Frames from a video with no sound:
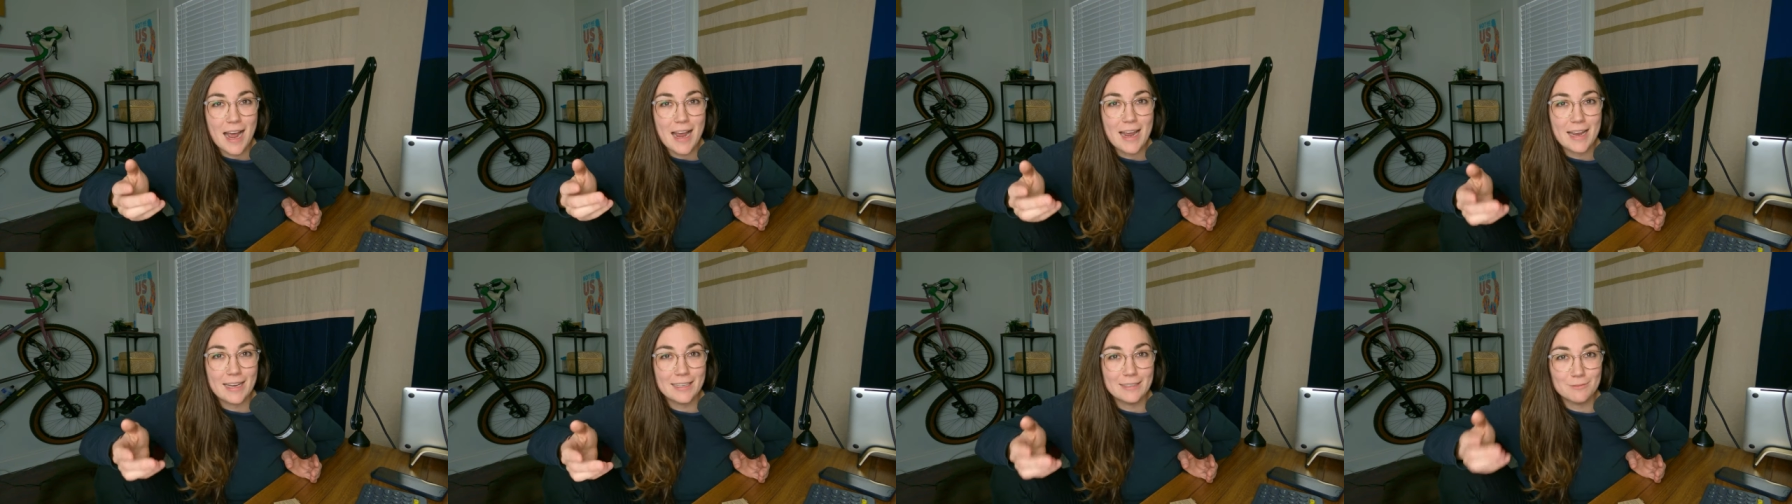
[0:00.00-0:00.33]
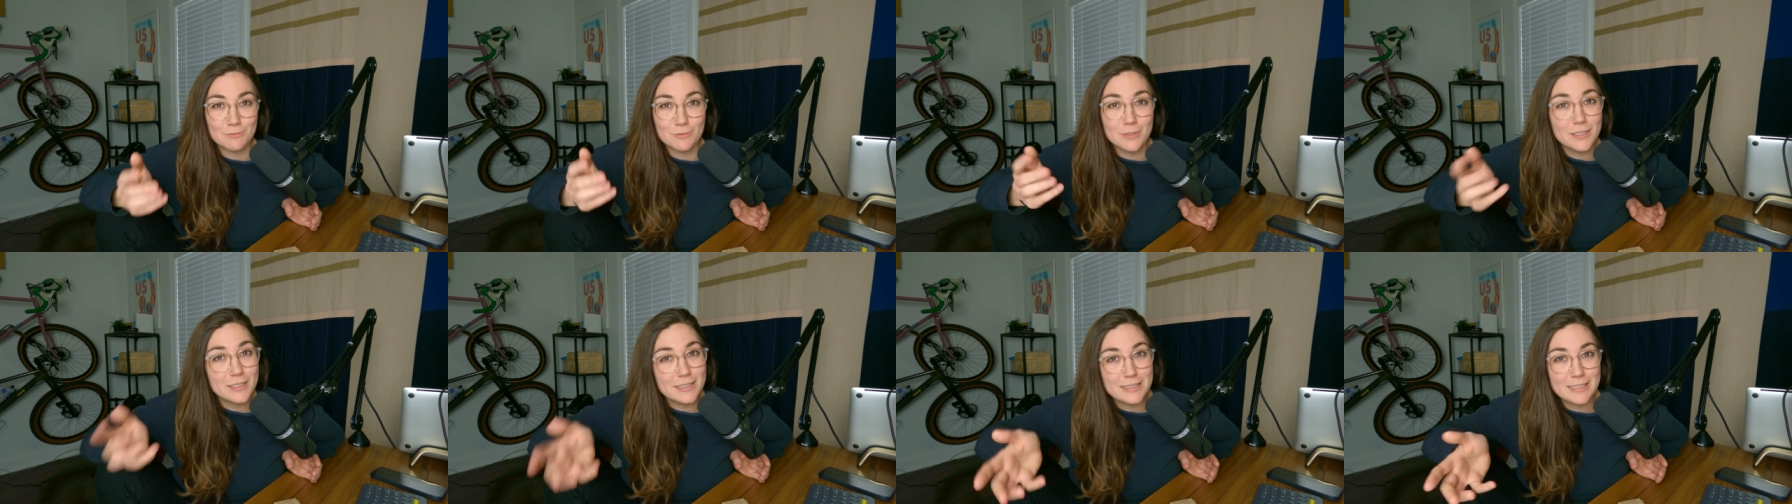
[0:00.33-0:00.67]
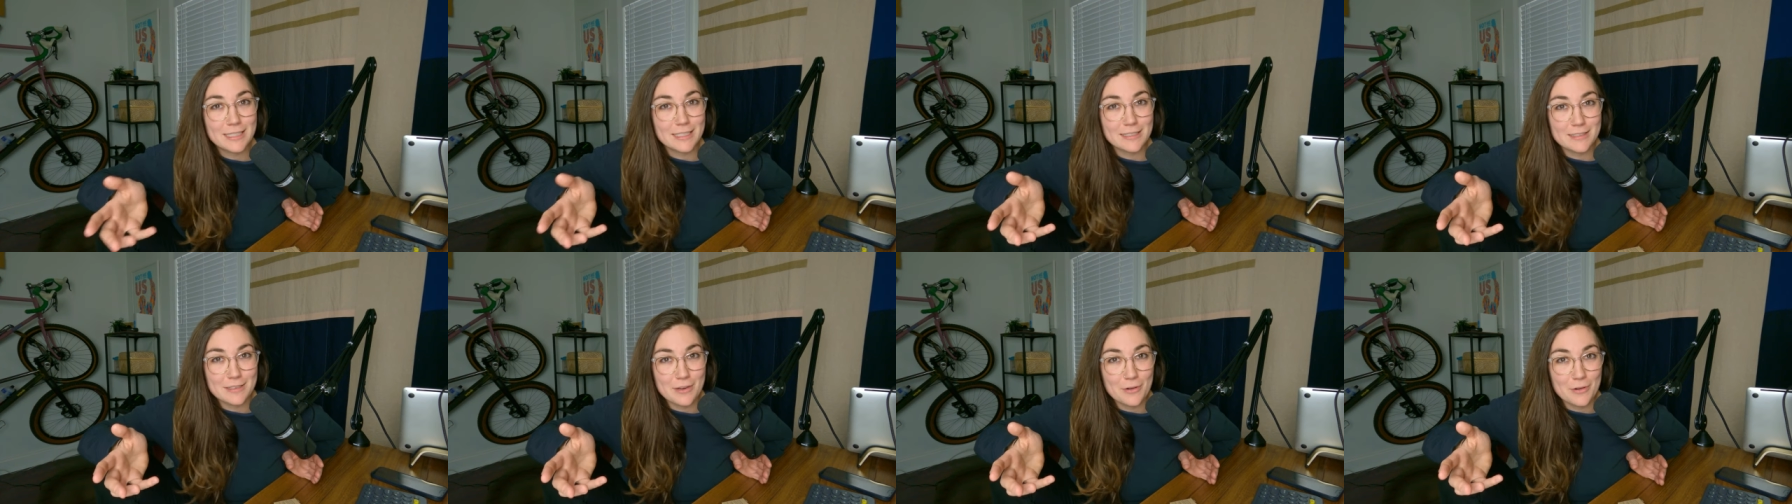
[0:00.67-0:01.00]
I really
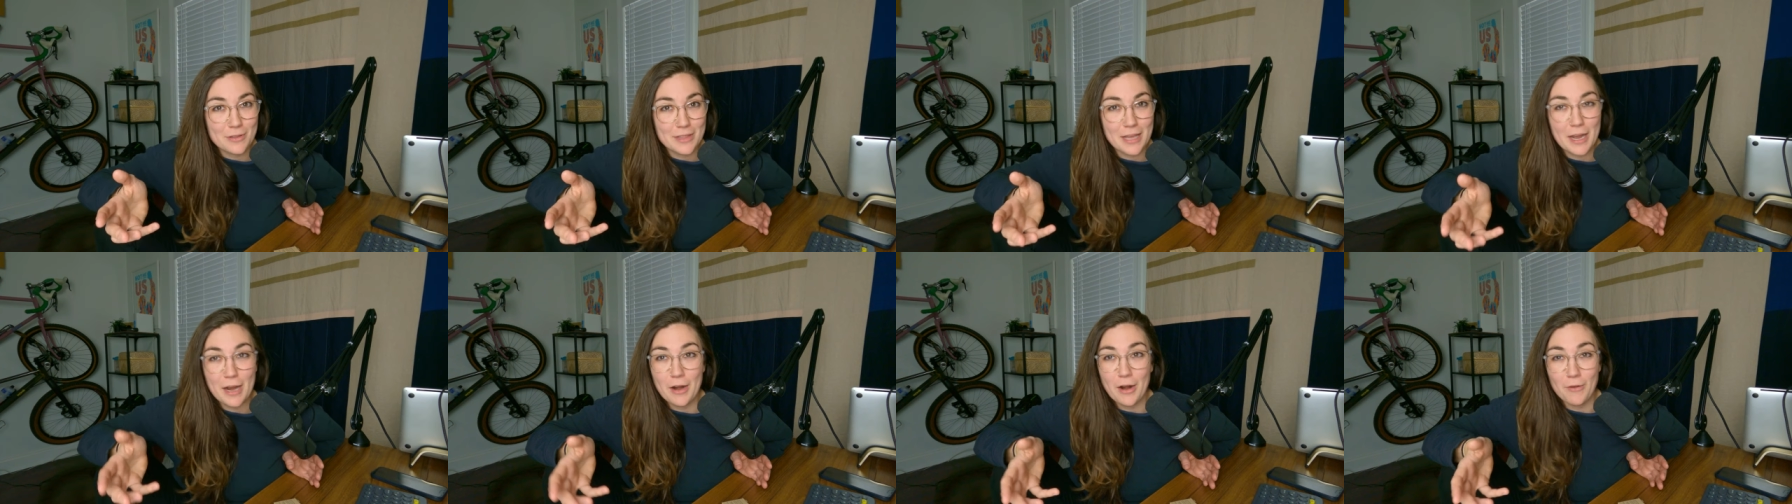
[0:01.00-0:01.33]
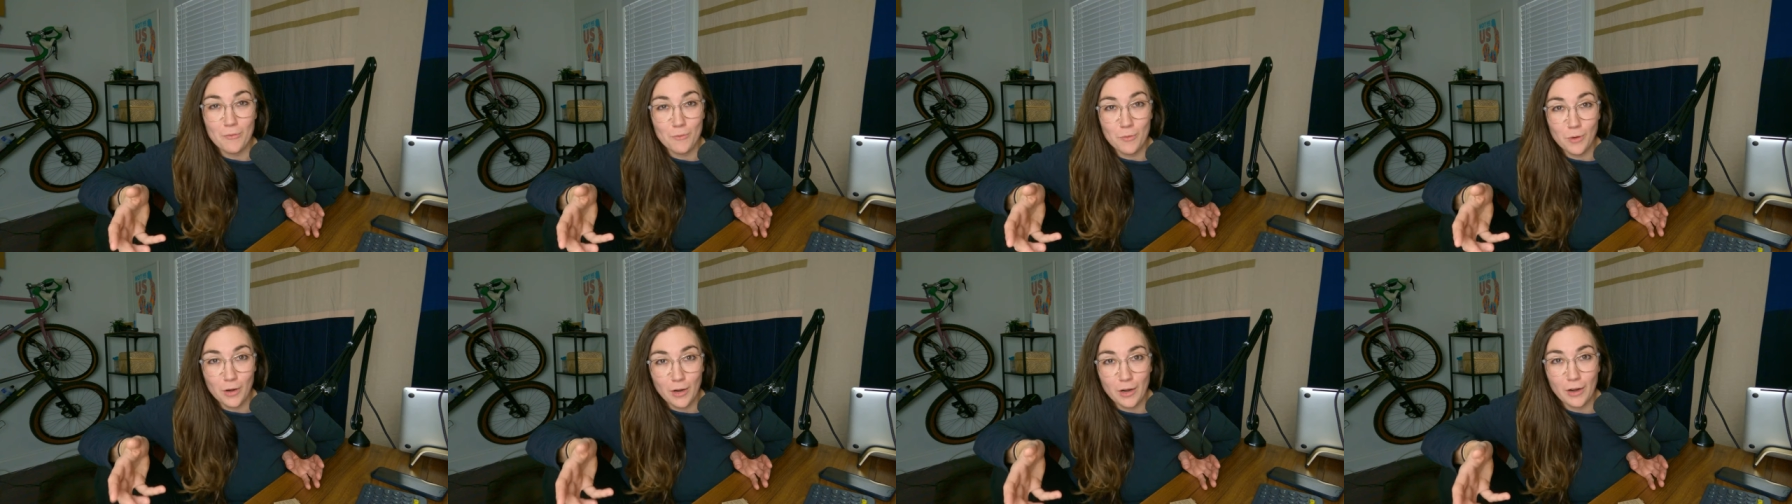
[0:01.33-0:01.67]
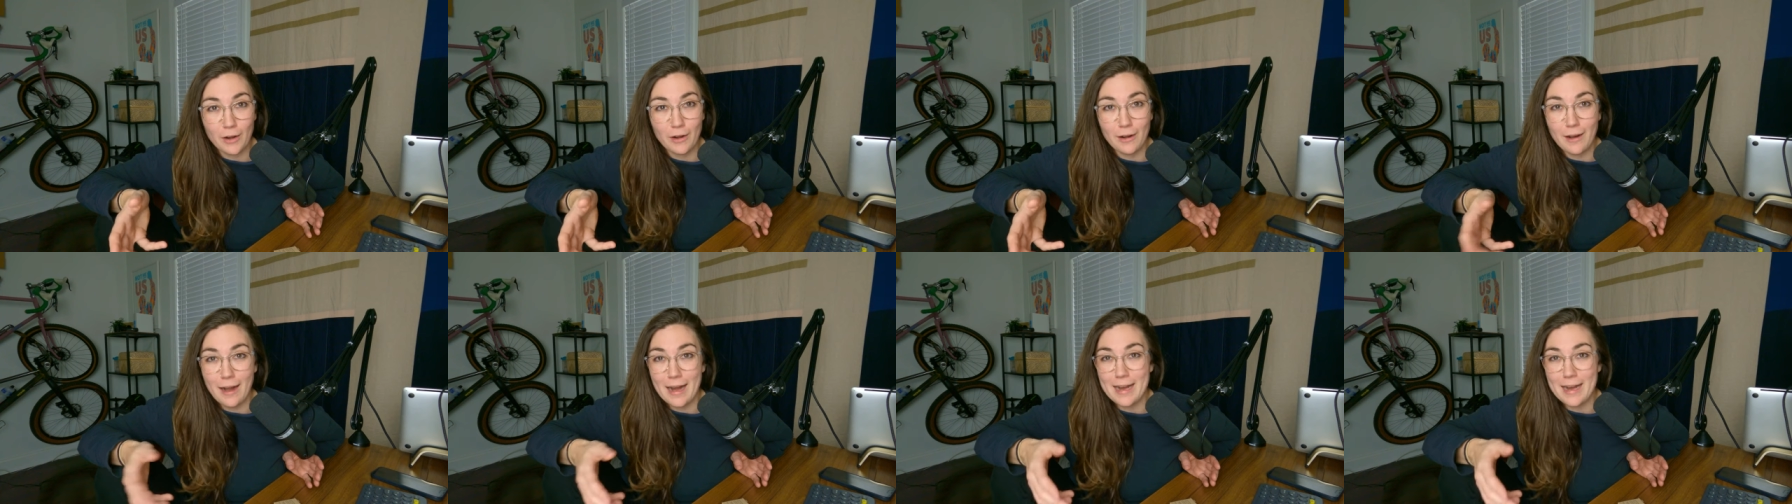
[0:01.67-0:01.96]
didn't know what they were,